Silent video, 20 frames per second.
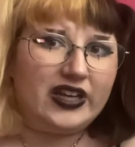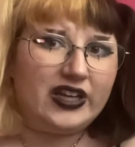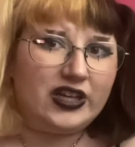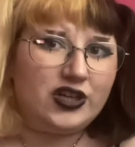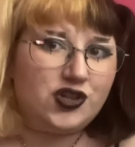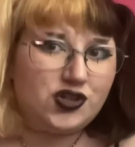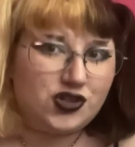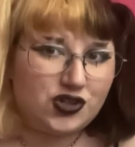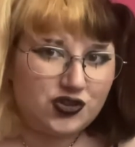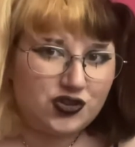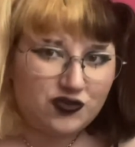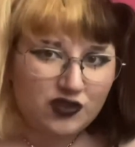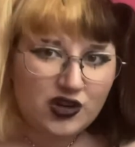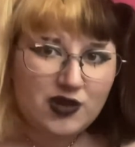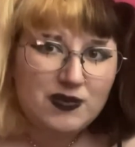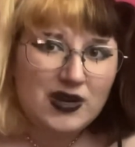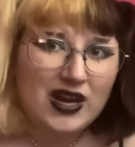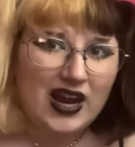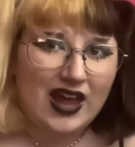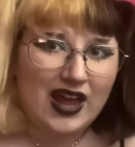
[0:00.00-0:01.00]
and you're
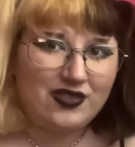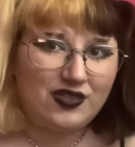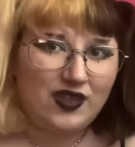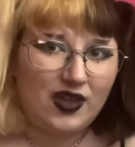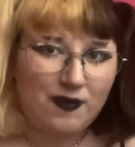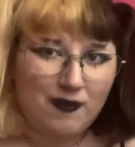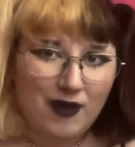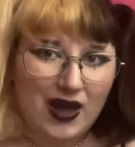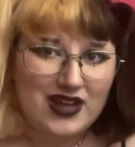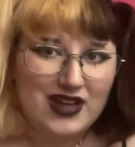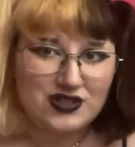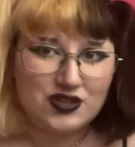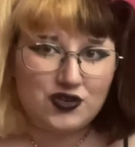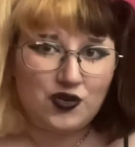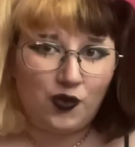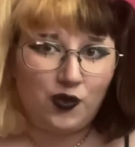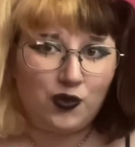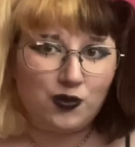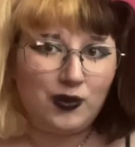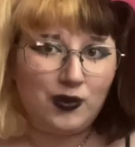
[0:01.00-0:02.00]
screaming at them as an
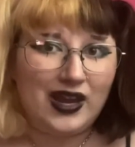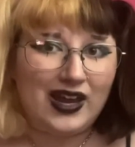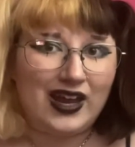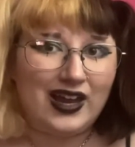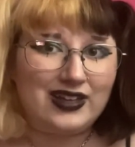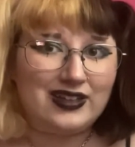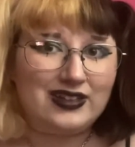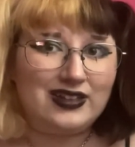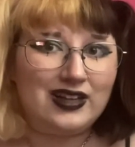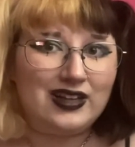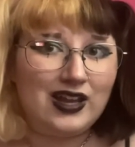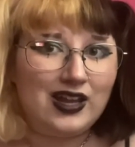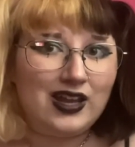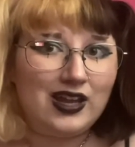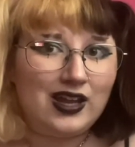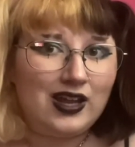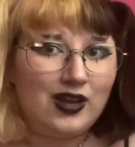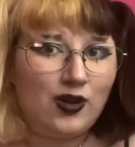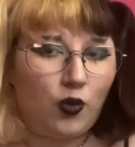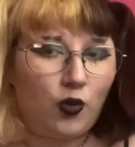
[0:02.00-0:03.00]
old man
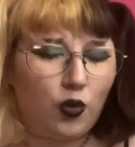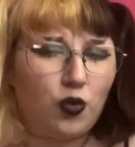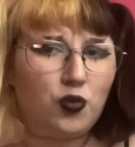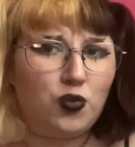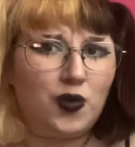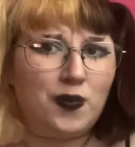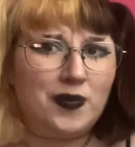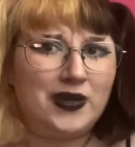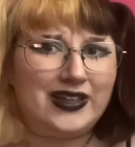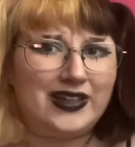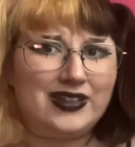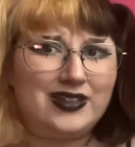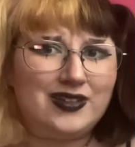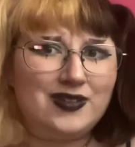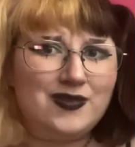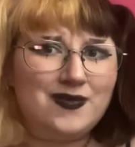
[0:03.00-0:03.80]
or woman.